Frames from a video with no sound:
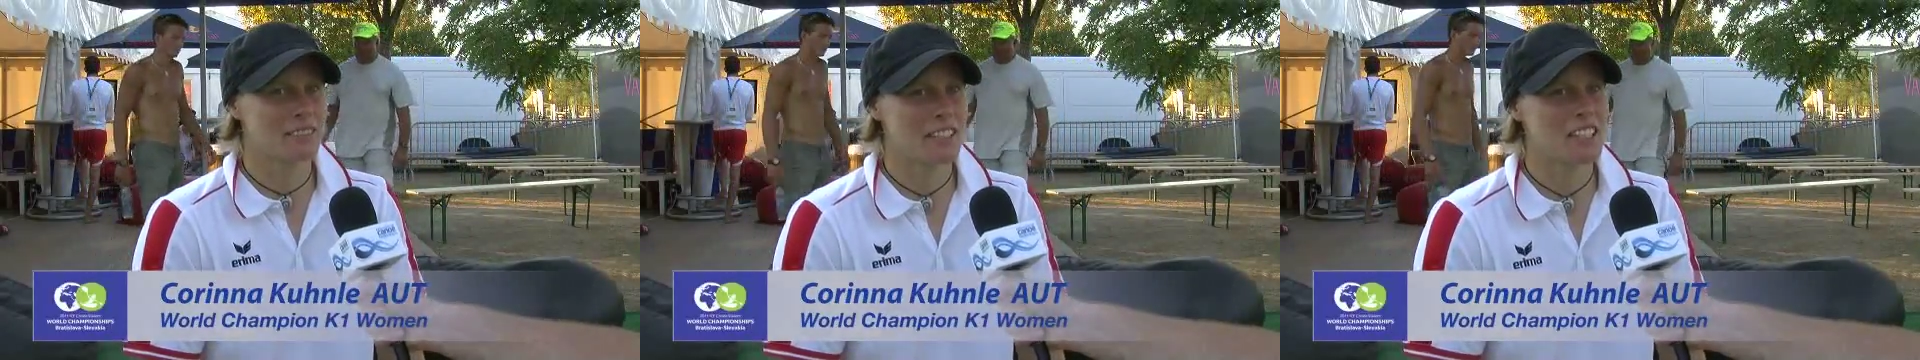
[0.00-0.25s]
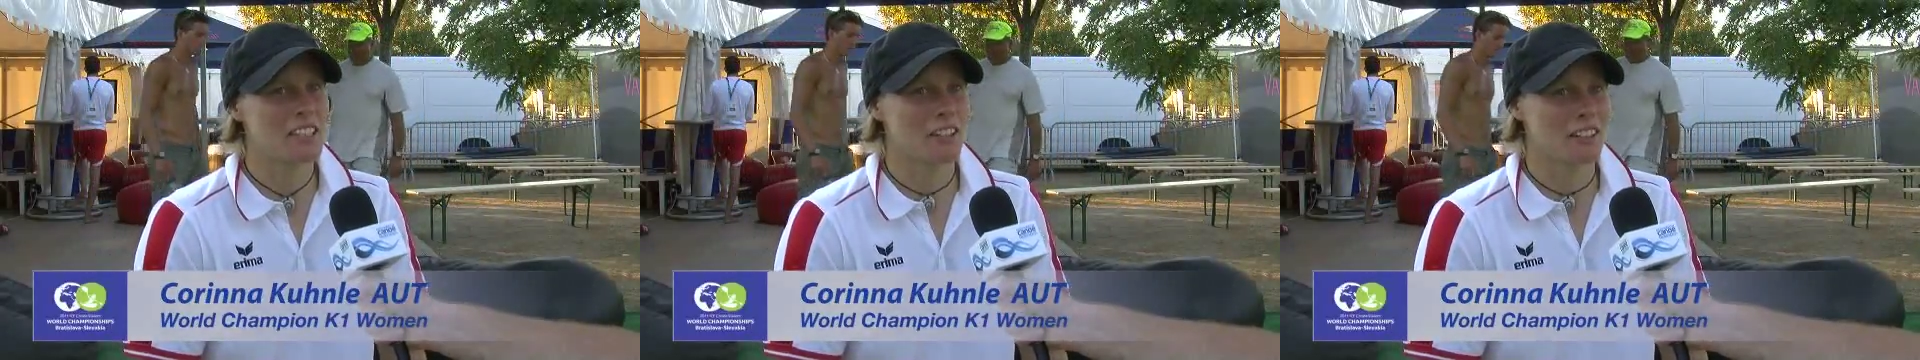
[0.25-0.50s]

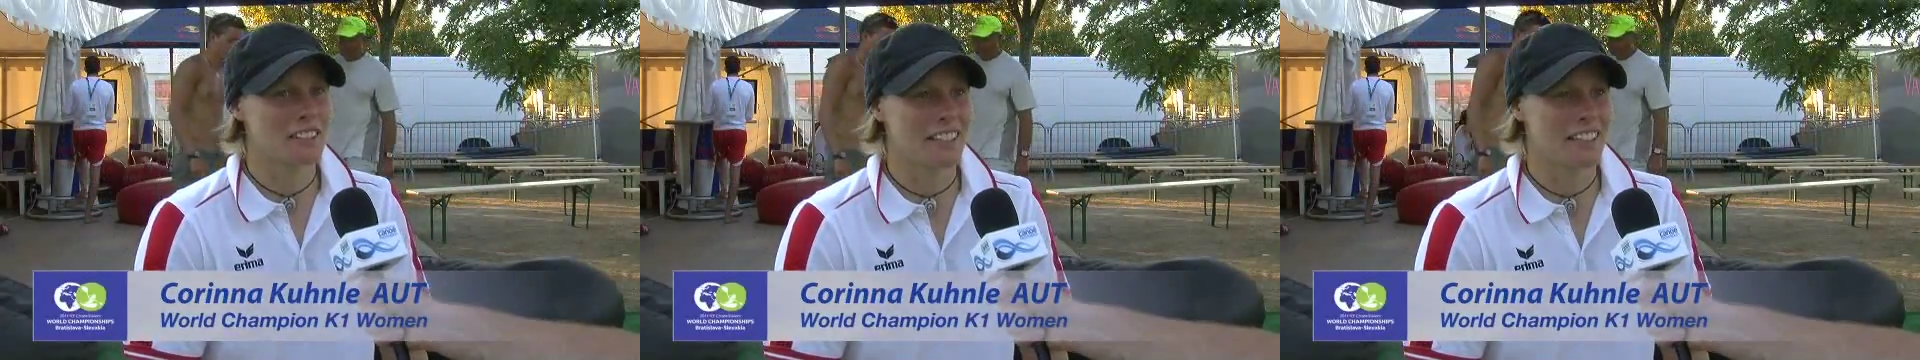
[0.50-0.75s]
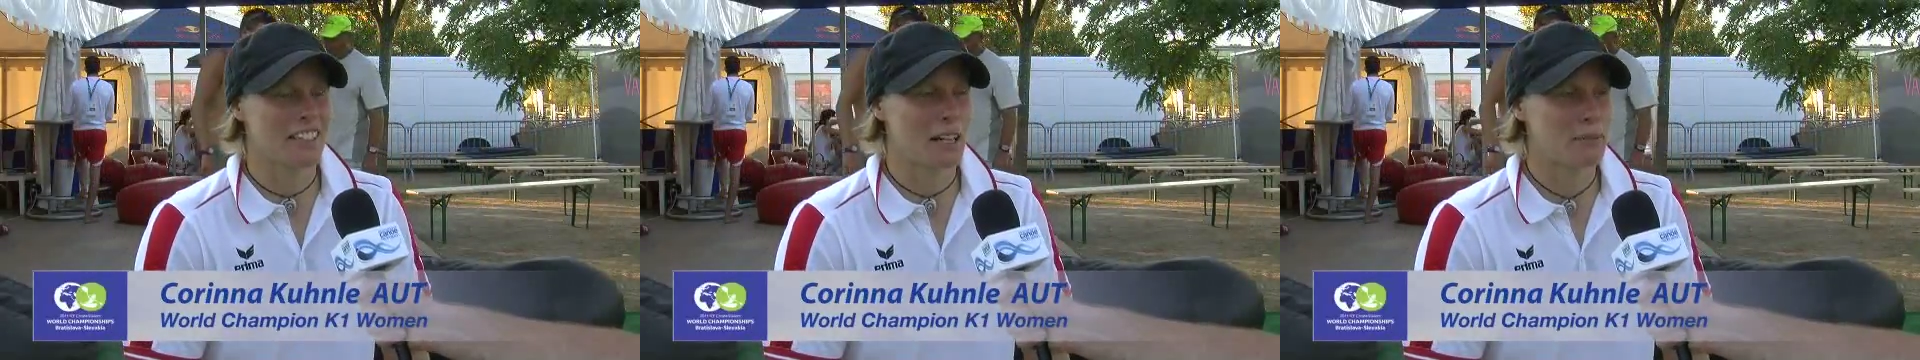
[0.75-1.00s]
It's gonna
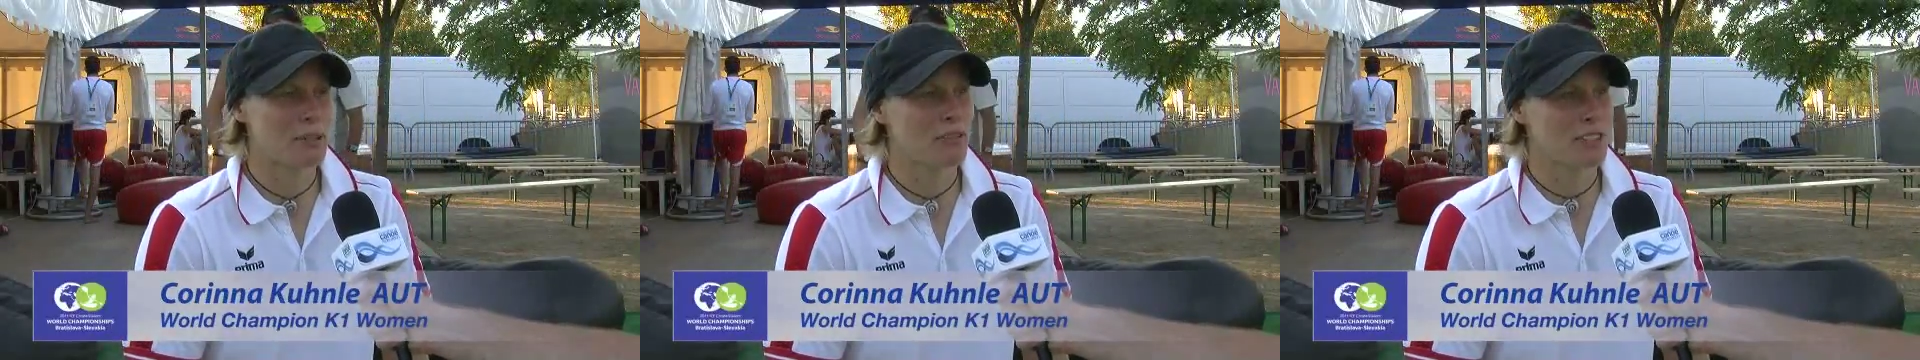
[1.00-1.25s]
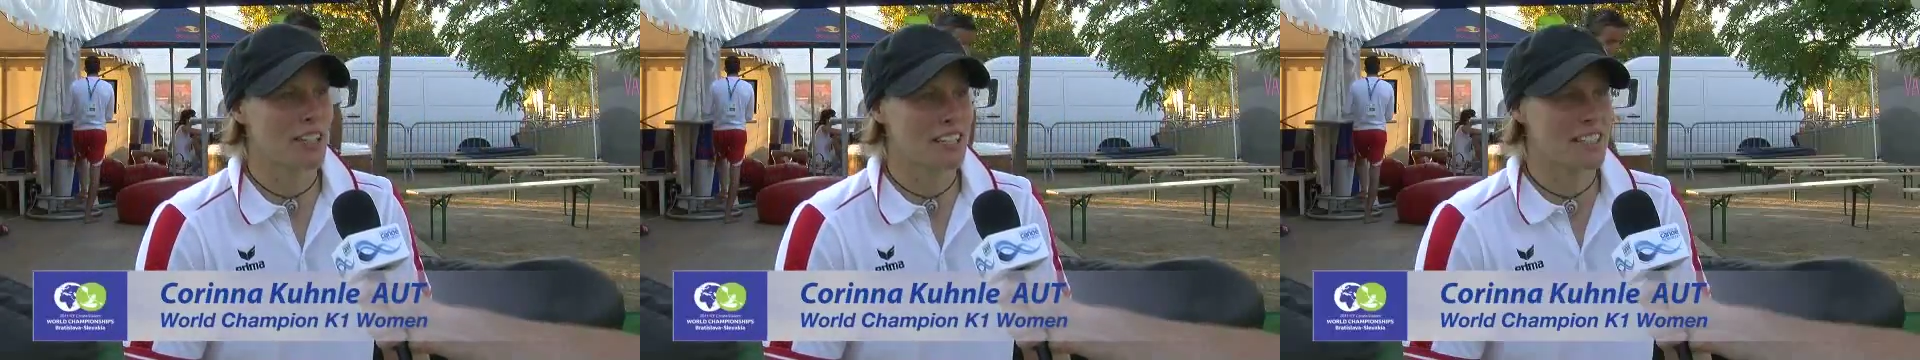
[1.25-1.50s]
take a couple
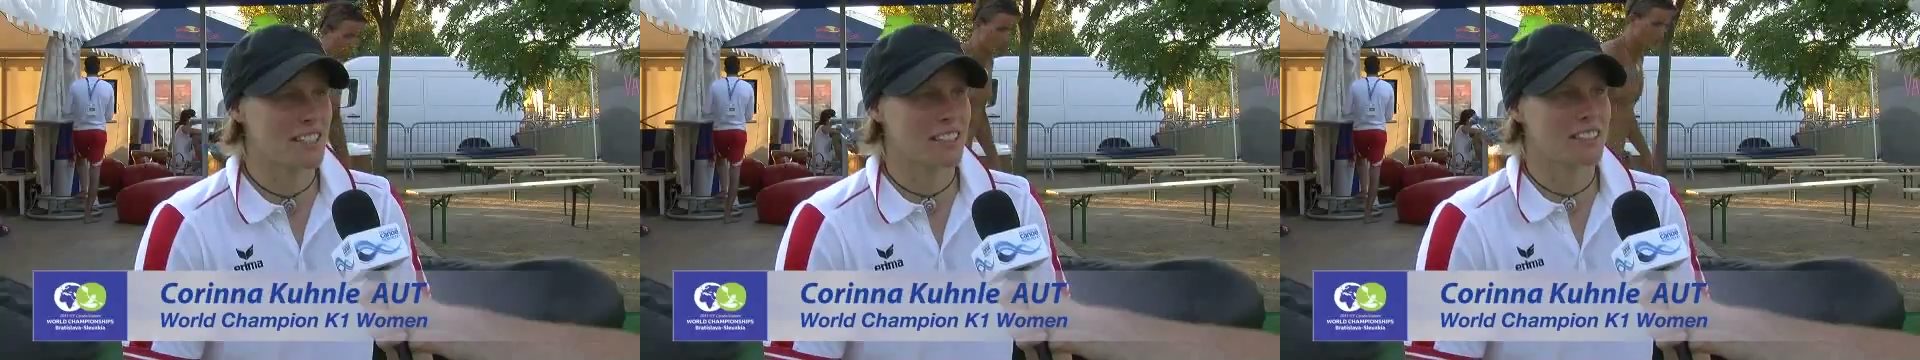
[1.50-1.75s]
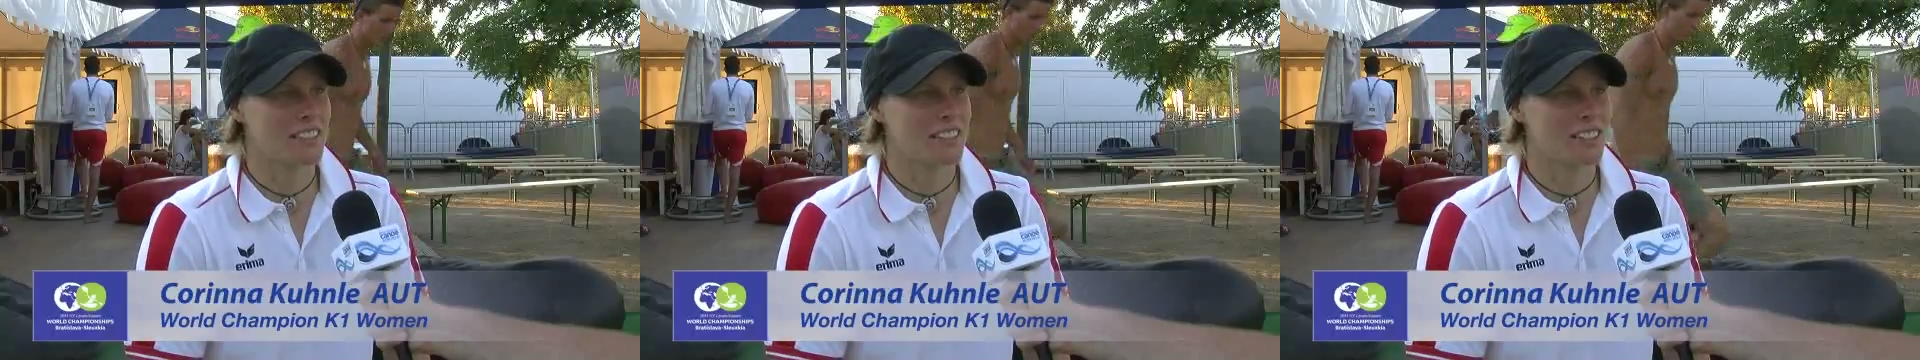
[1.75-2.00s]
of days
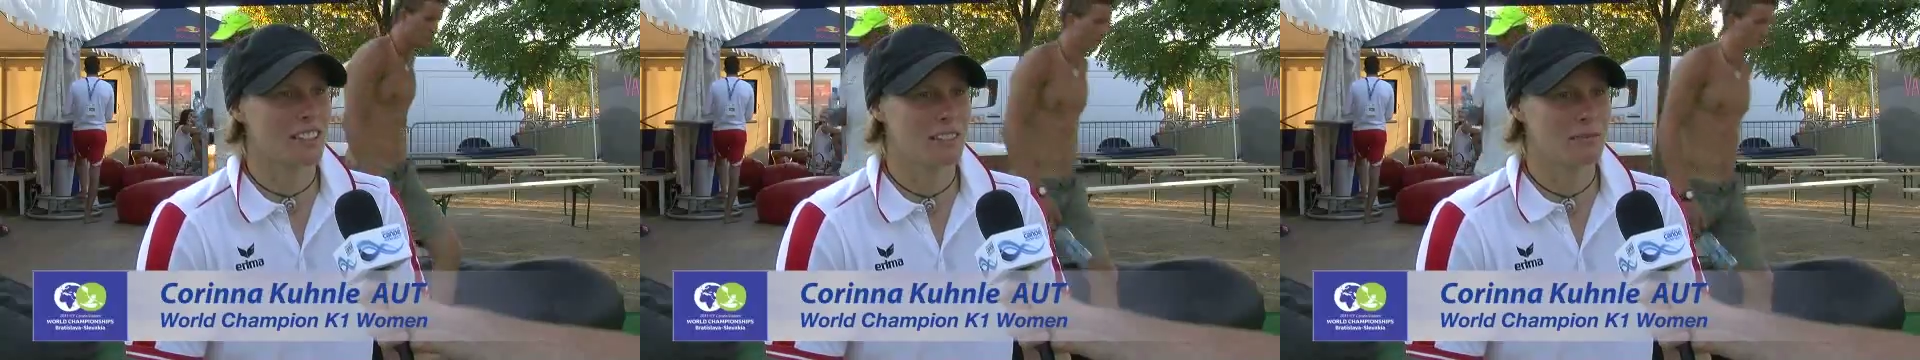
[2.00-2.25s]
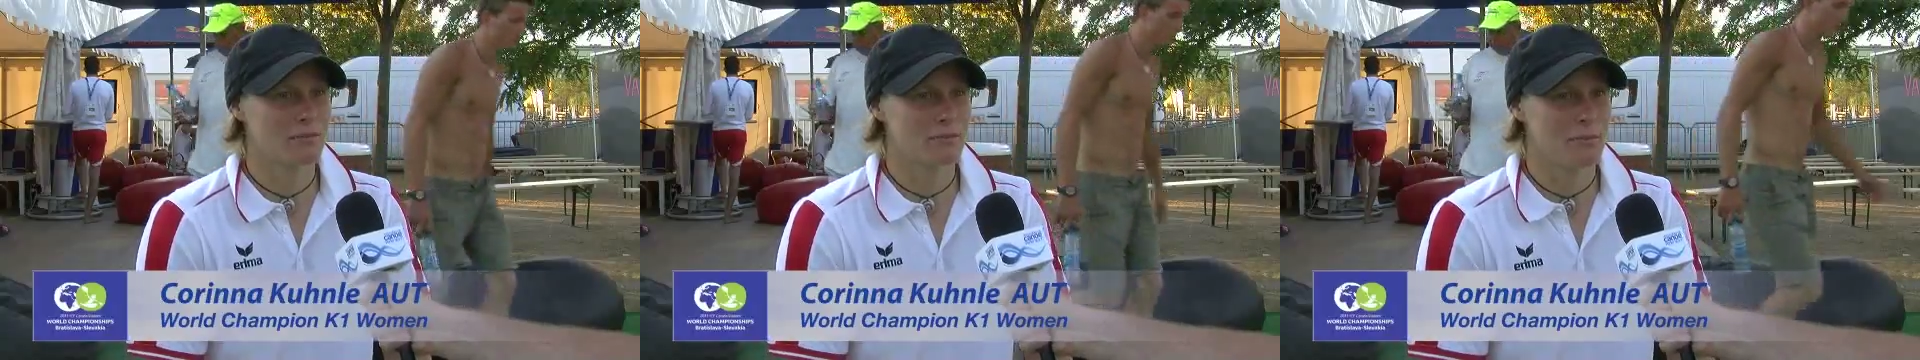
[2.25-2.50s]
till um,